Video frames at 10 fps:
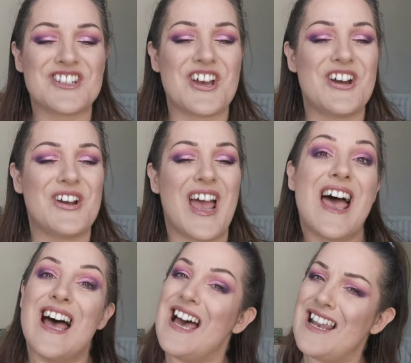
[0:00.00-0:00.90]
So
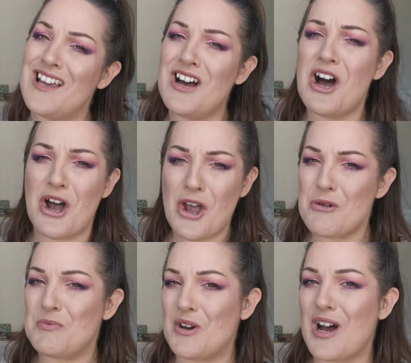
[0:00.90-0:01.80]
Ella, I
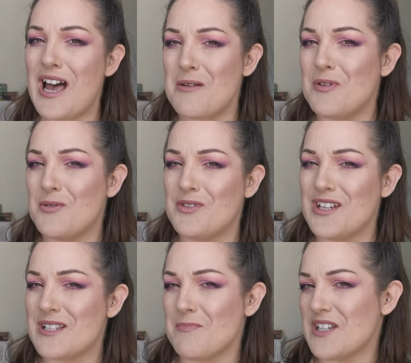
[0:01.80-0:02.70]
hope you're happy with
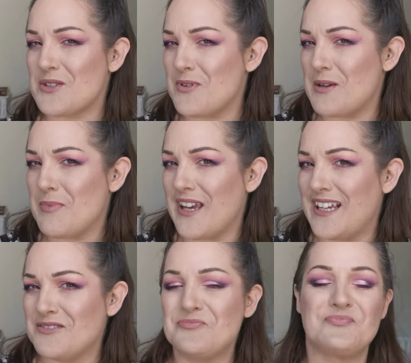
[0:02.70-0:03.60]
this, my sweet
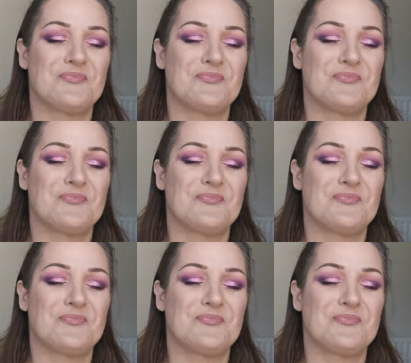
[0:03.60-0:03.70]
pea.